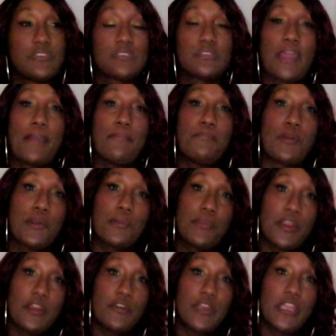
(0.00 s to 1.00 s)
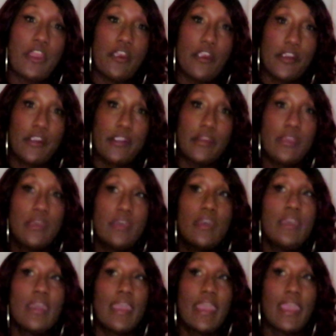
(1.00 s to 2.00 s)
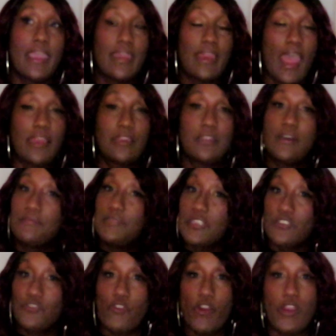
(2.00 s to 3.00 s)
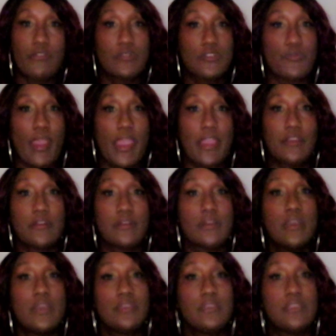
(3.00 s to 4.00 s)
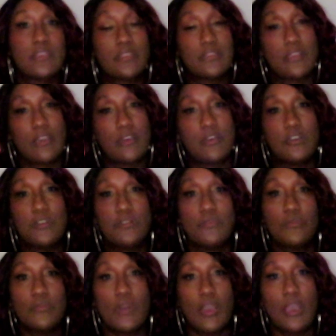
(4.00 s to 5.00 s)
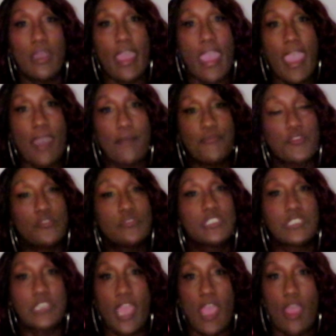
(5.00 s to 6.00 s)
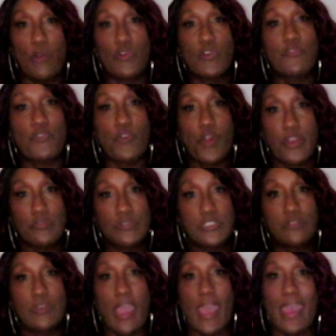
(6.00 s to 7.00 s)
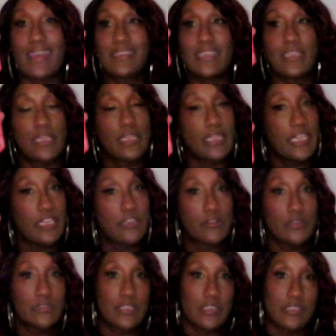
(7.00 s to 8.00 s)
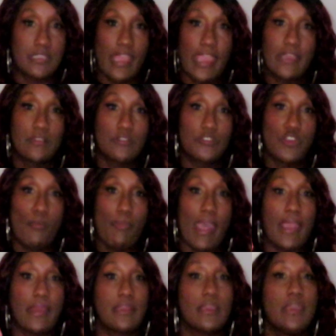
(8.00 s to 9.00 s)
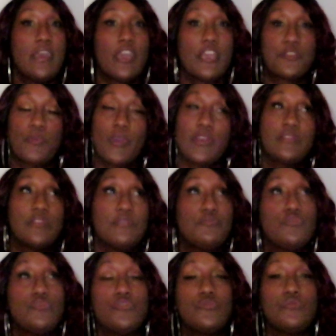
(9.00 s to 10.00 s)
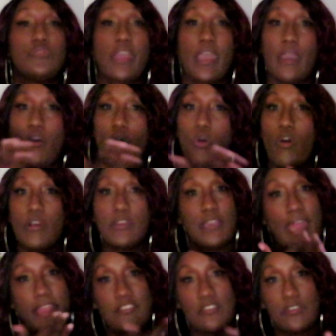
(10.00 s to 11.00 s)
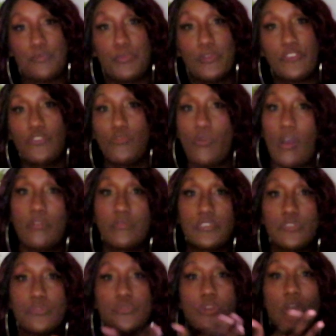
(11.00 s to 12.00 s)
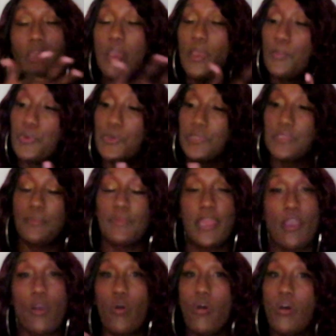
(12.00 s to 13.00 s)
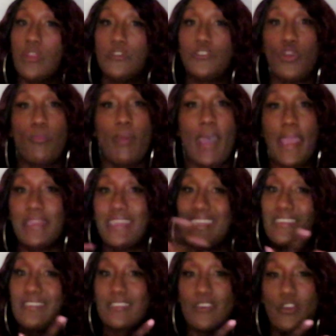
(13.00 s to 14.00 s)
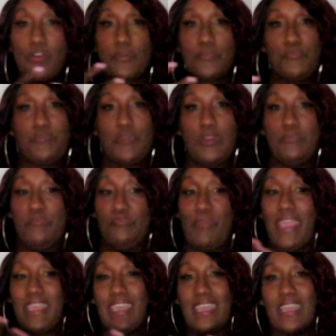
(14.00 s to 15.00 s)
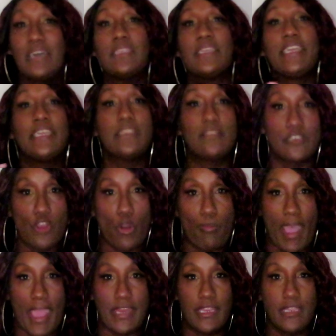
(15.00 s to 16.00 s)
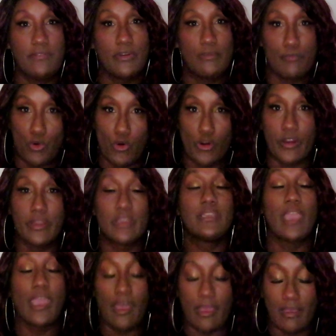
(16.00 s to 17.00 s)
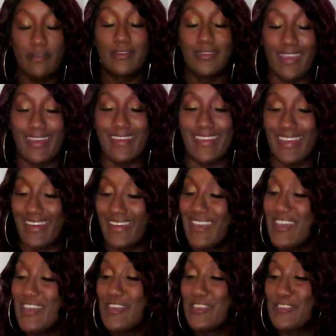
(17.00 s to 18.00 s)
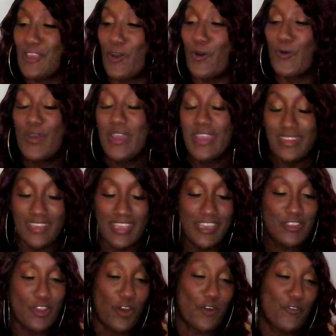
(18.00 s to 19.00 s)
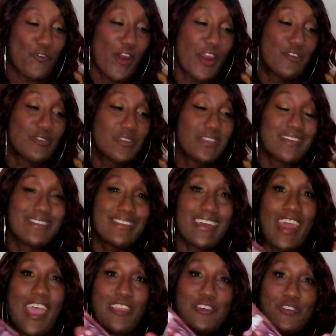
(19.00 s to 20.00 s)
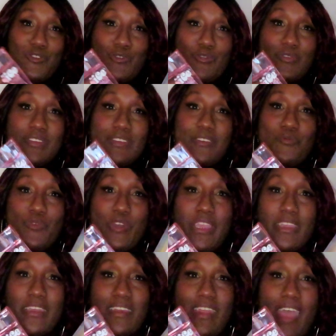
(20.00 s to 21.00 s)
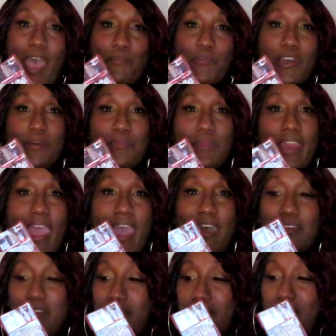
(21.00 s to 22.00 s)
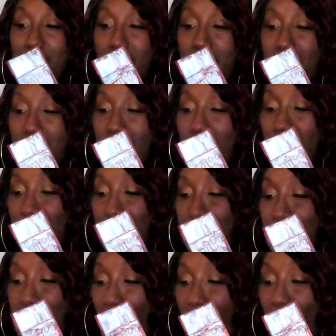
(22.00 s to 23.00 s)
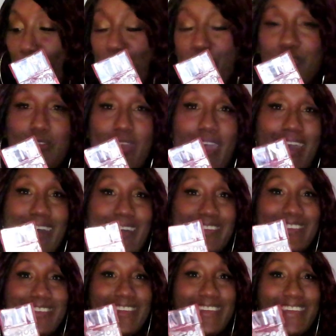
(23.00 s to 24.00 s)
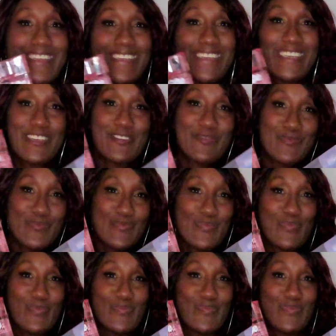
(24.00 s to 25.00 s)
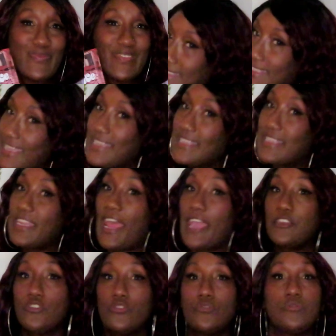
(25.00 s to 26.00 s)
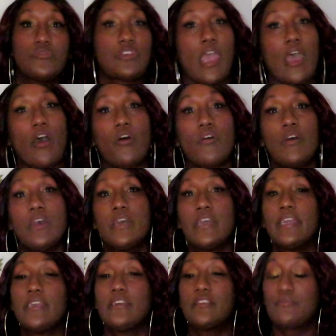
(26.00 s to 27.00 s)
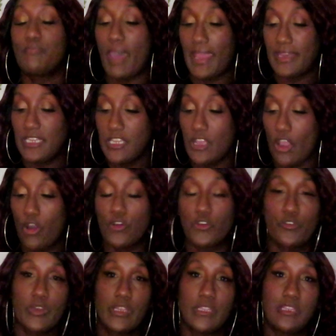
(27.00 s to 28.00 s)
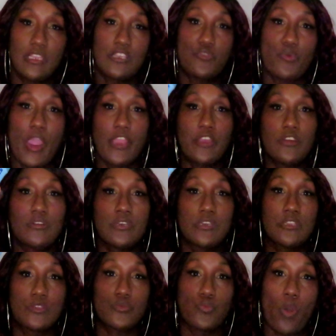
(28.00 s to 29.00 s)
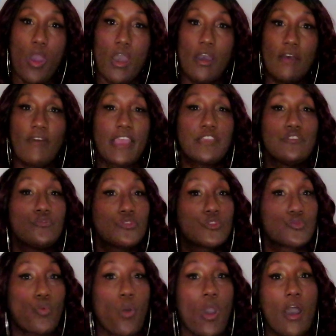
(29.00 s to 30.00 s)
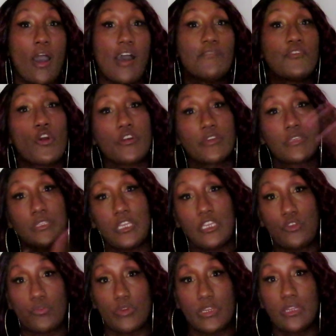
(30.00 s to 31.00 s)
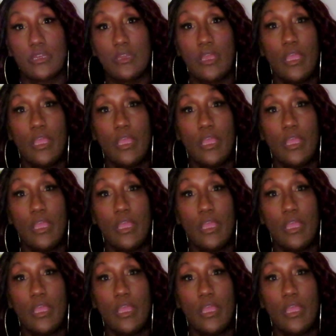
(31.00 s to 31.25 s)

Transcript: just like Burberry Her. And I love this fragrance right here. This is a good after shower fragrance you guys it lingers it stays on your body especially if you use that oil that i just put you on to put some of that oil on your body it's gonna make it cling to your body even more yeah yeah yeah so these are the fragrances that i use when i'm coming out of the shower you guys last thing that i use y'all is my deodorant this right here is suave i use suave or secret